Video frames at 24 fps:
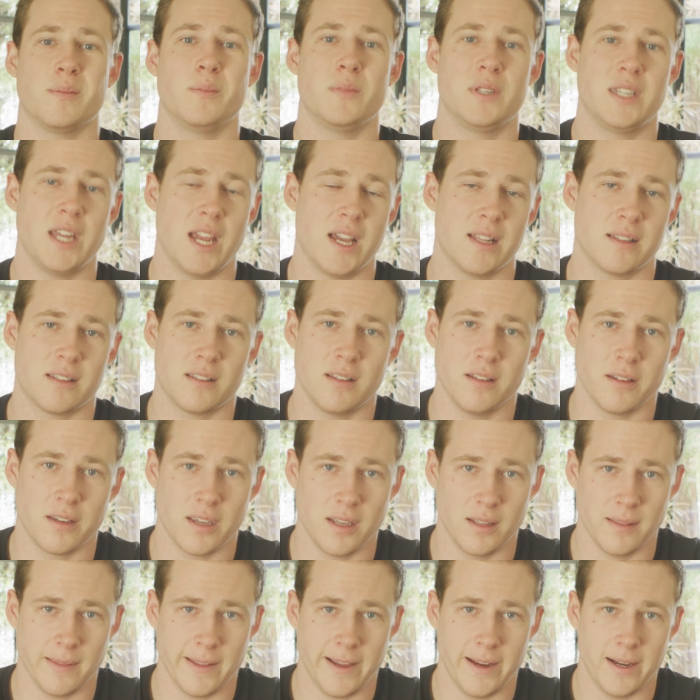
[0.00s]
some
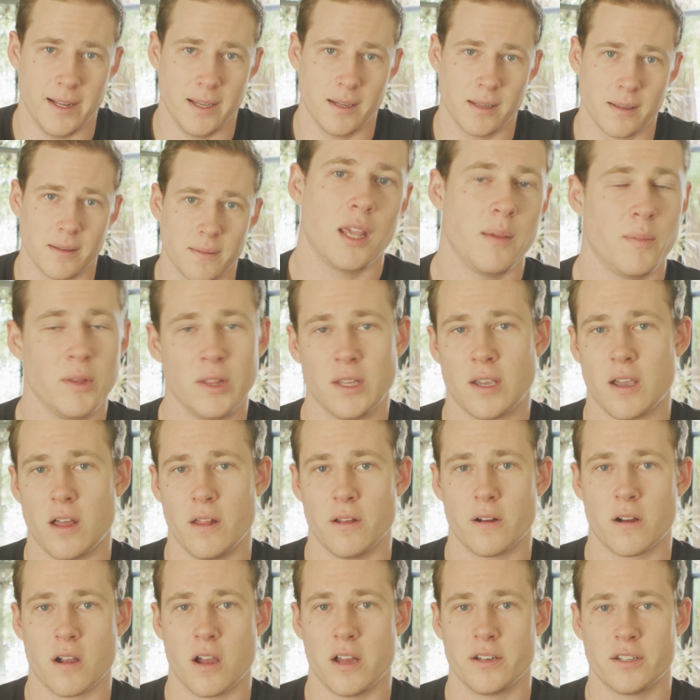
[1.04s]
dance-looking lighting. Keeping the
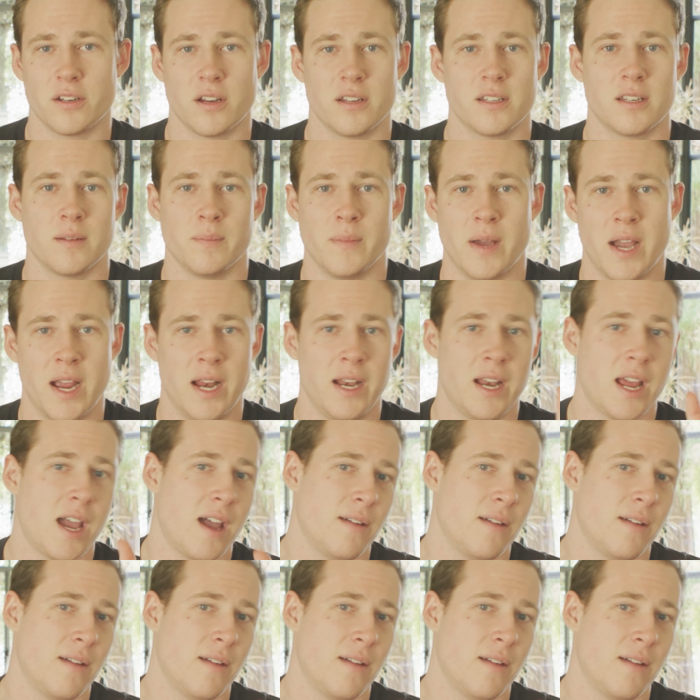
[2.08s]
color contrast in mind,